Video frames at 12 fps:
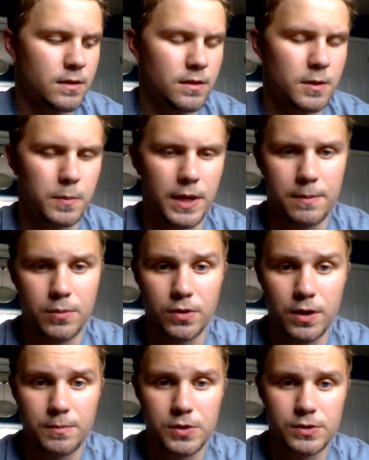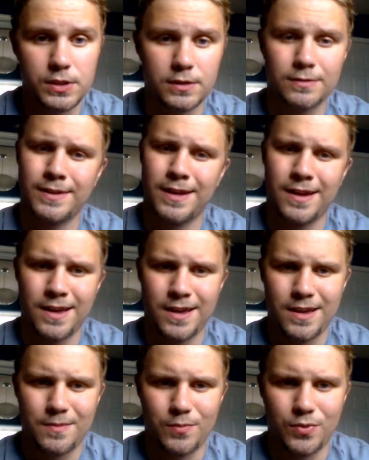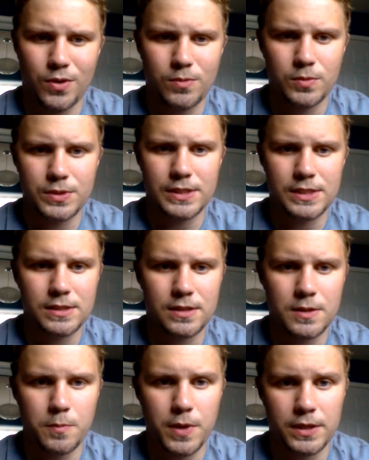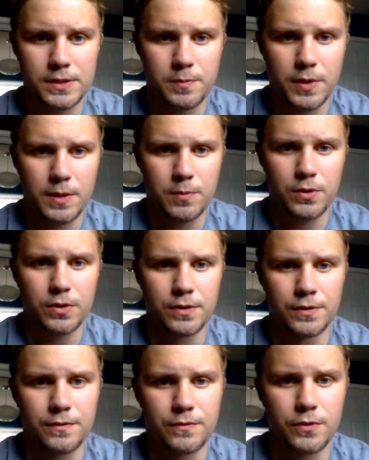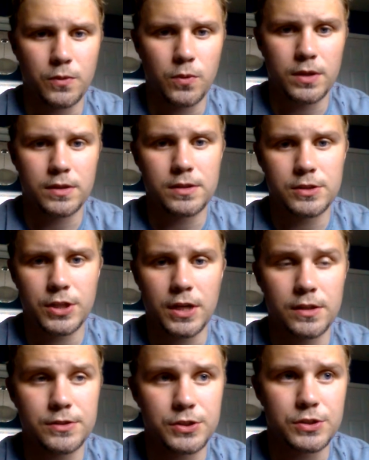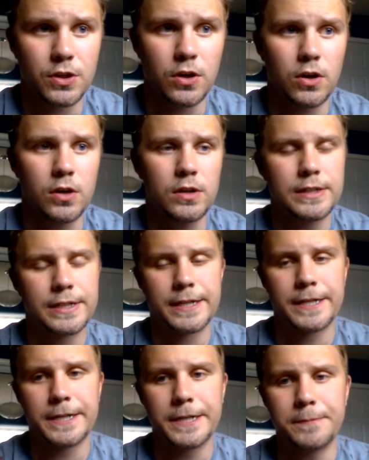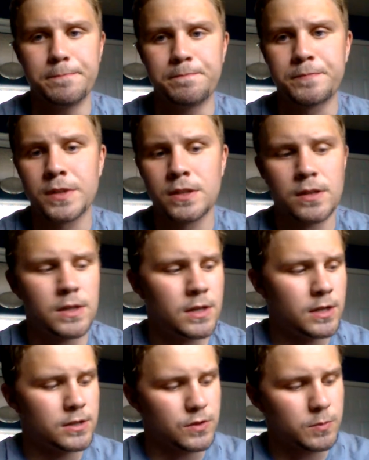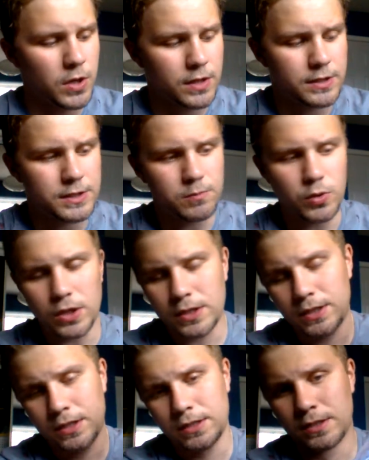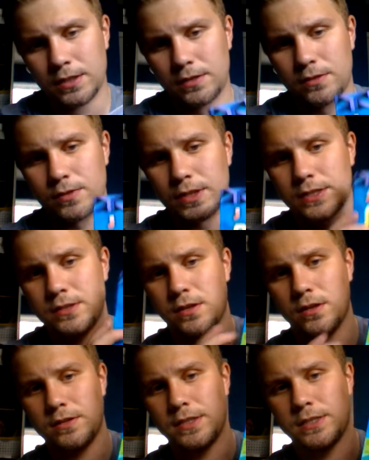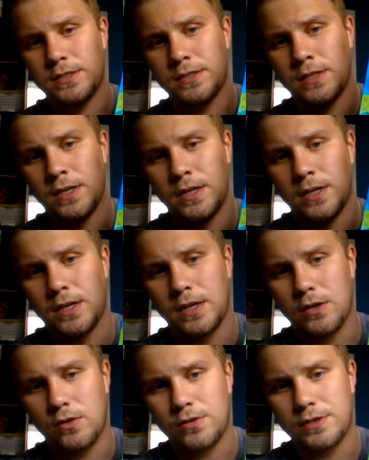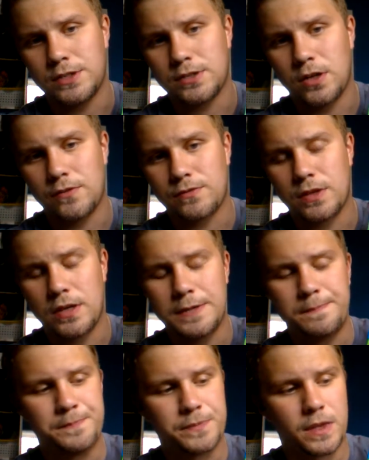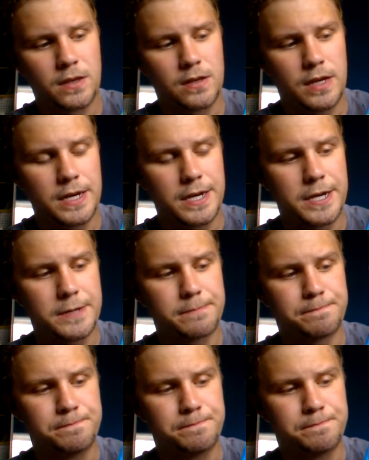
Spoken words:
the paper I'm using probably isn't the best paper for what the challenges are. So I bought this book when I started this. I ordered this offline. Um,